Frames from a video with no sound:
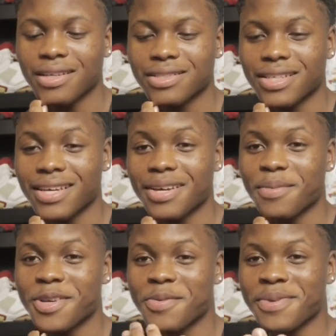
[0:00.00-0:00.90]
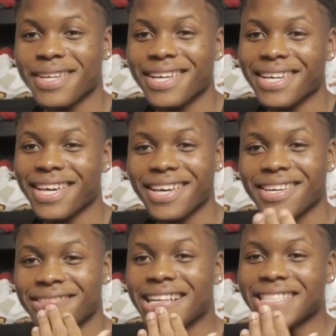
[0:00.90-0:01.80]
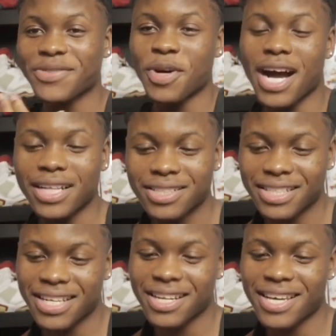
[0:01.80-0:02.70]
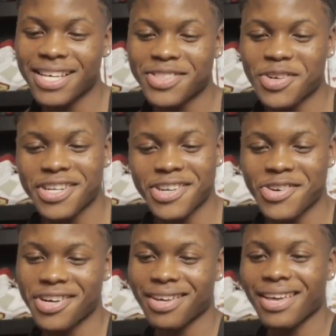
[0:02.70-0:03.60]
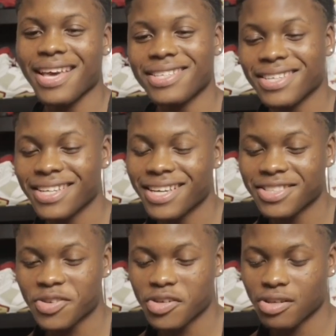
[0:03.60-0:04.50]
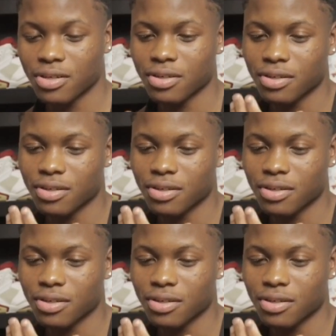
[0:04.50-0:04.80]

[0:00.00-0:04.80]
I'm saying, bro, you playing games. I just need a yes or a no. Is it a yes or a no?